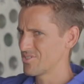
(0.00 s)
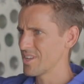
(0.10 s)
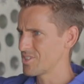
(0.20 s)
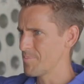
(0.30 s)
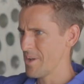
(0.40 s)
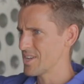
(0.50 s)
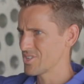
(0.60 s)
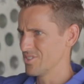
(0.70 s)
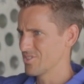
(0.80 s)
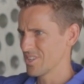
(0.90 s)
such a
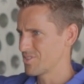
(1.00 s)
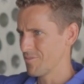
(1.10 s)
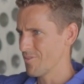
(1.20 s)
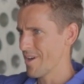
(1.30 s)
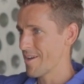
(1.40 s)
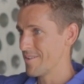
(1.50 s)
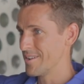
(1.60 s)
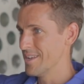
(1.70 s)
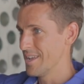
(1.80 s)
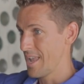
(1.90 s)
passion, there's such a fire
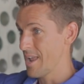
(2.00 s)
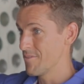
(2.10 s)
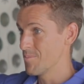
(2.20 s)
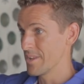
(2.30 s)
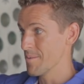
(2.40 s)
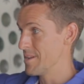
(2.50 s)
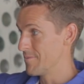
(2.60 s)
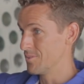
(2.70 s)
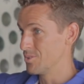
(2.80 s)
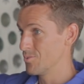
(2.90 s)
in everybody I meet
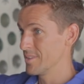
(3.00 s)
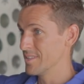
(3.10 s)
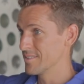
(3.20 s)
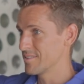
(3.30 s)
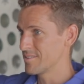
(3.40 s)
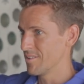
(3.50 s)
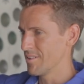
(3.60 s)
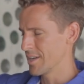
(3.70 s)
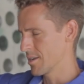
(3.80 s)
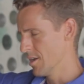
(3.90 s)
for doing this. It's not
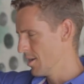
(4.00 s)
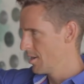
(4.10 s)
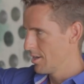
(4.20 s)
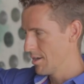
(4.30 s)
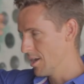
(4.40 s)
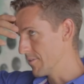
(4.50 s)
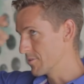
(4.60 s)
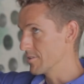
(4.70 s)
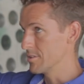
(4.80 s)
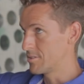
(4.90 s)
like, oh, I've
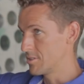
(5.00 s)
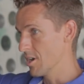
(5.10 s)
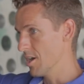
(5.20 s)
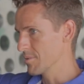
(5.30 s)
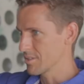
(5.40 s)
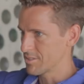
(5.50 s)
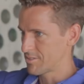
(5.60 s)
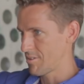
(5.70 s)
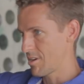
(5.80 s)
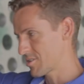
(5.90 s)
got this job, I've got
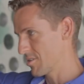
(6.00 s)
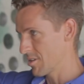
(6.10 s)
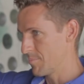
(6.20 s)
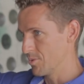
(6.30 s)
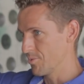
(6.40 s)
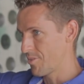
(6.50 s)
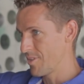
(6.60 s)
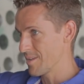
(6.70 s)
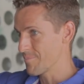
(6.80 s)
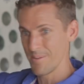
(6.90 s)
construction, I've got to build the
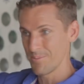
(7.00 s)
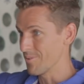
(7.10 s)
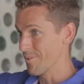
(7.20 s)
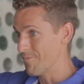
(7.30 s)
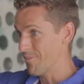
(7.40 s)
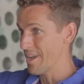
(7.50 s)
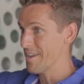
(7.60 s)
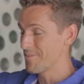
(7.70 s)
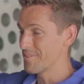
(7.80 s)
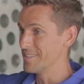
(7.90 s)
thing. People are on
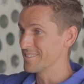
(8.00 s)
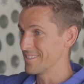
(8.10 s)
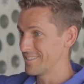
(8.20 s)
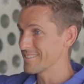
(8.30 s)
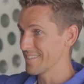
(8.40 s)
fire for this.